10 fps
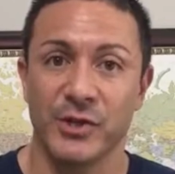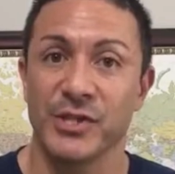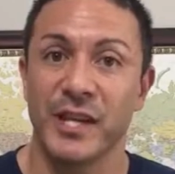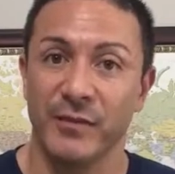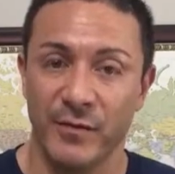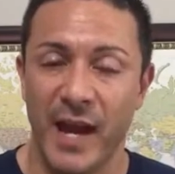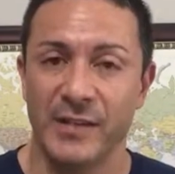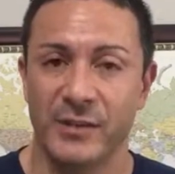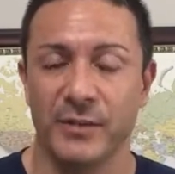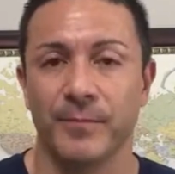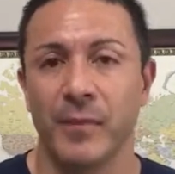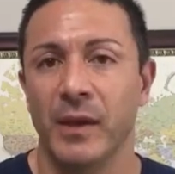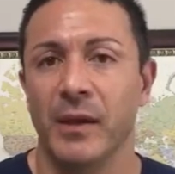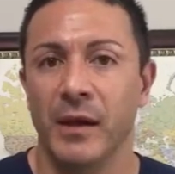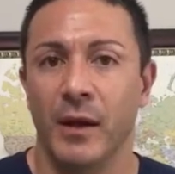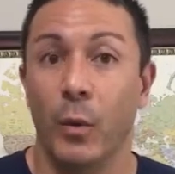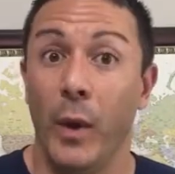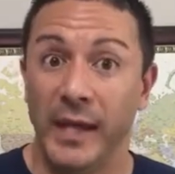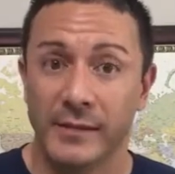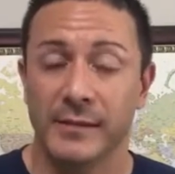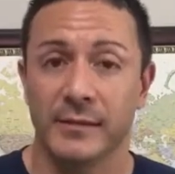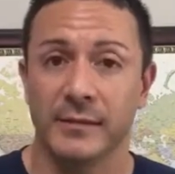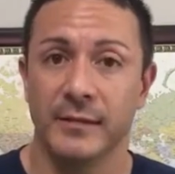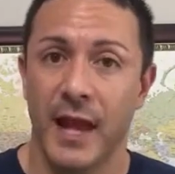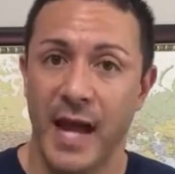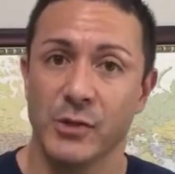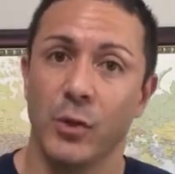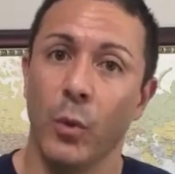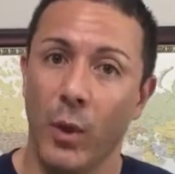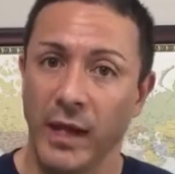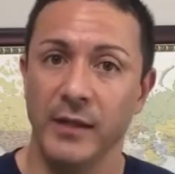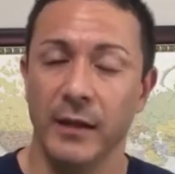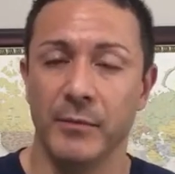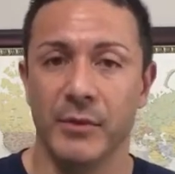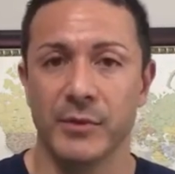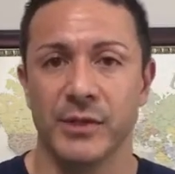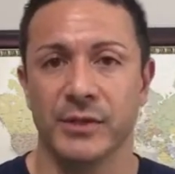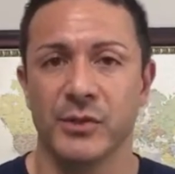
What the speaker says: as just saying faster. Weights, actual weight numbers.